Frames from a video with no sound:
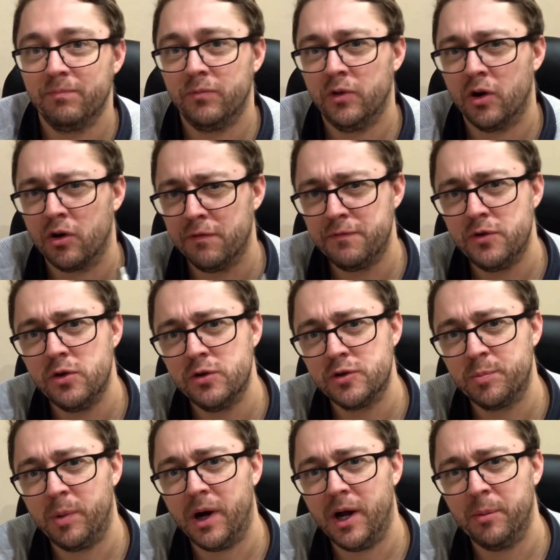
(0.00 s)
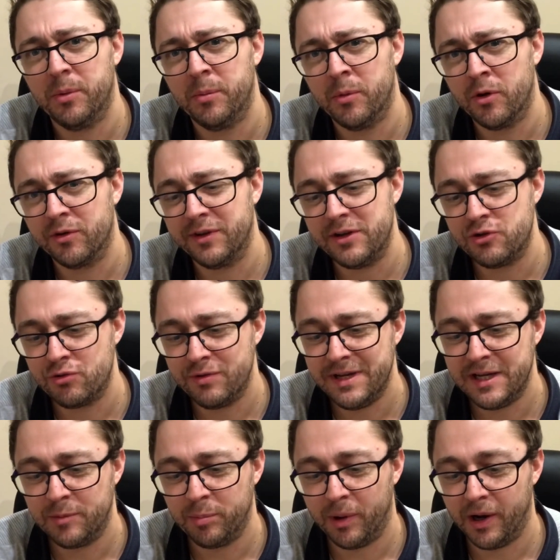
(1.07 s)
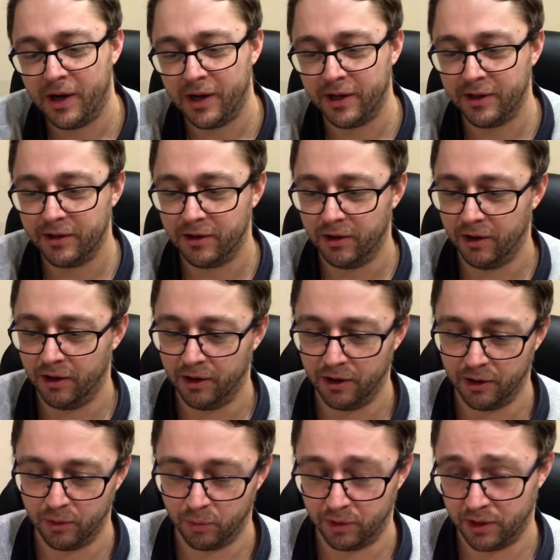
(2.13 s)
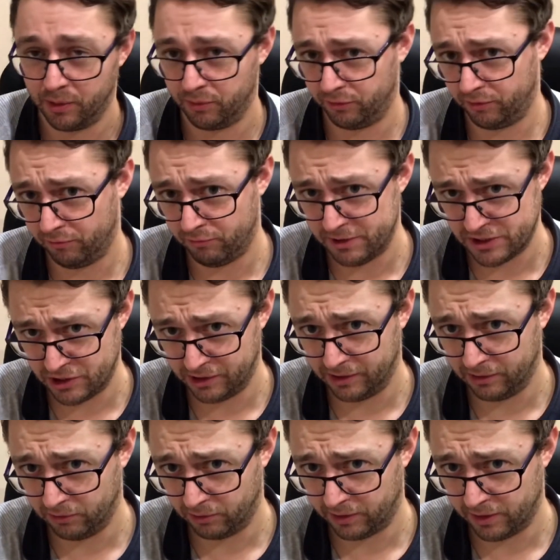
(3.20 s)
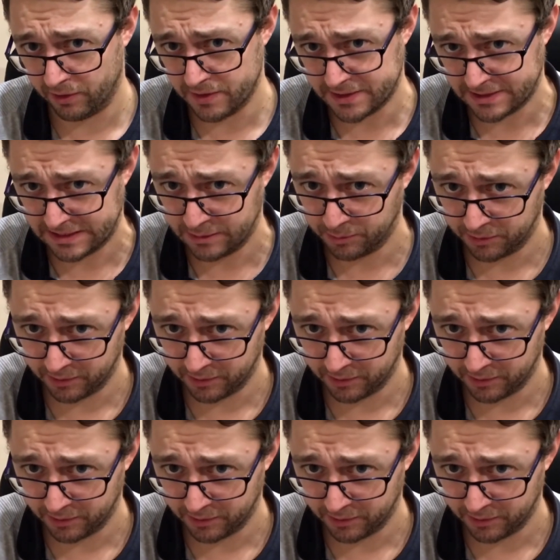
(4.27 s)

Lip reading: not confused by, but most intrigued by when I was originally looking at the steam